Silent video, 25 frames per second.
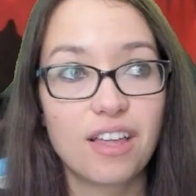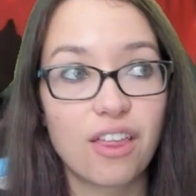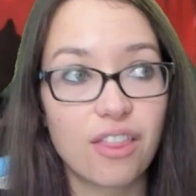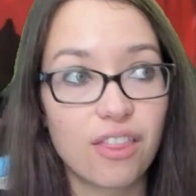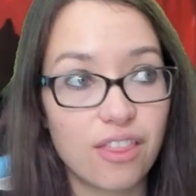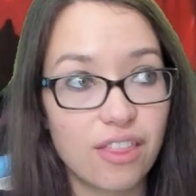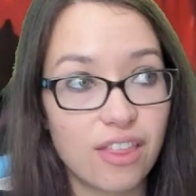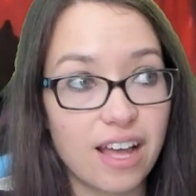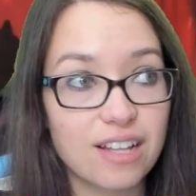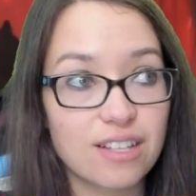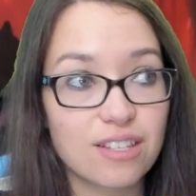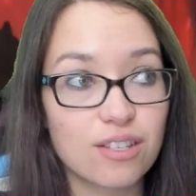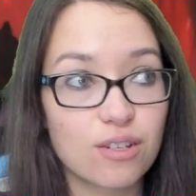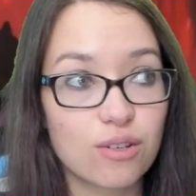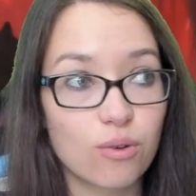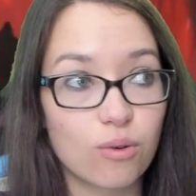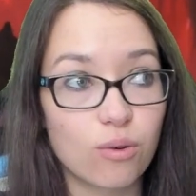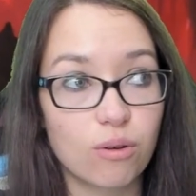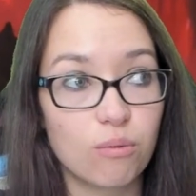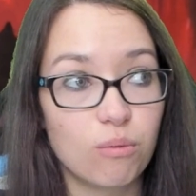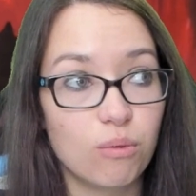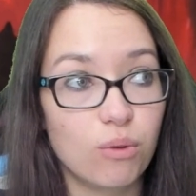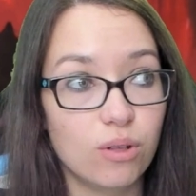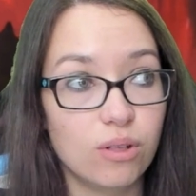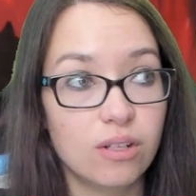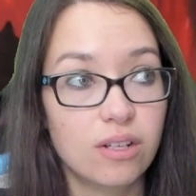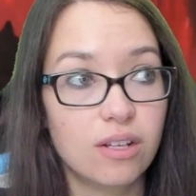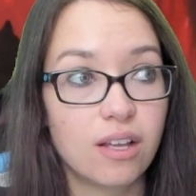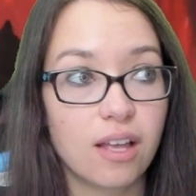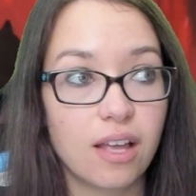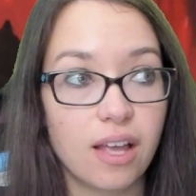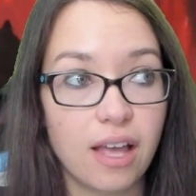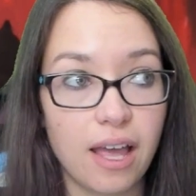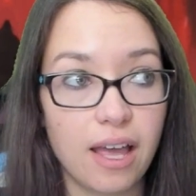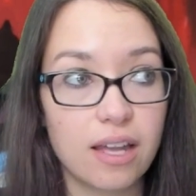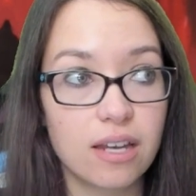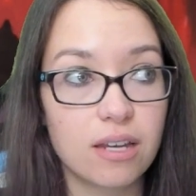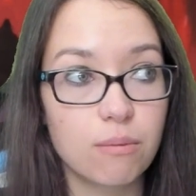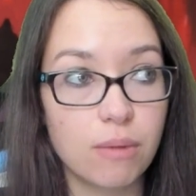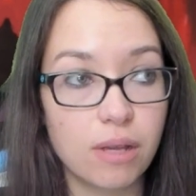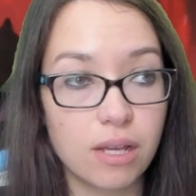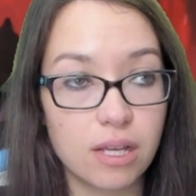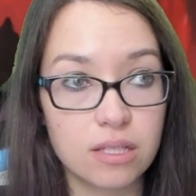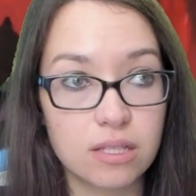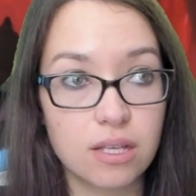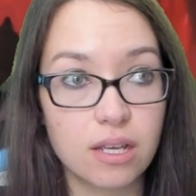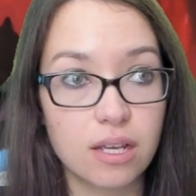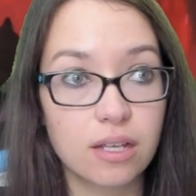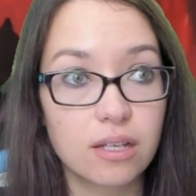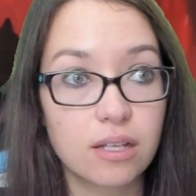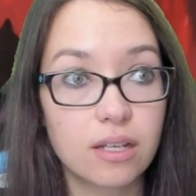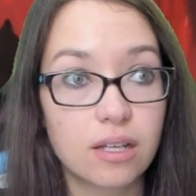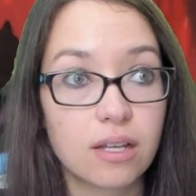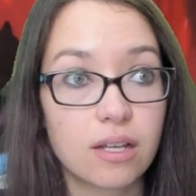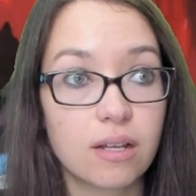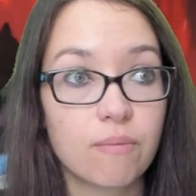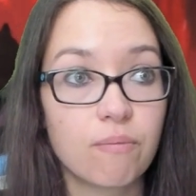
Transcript: That's adorable and amazing.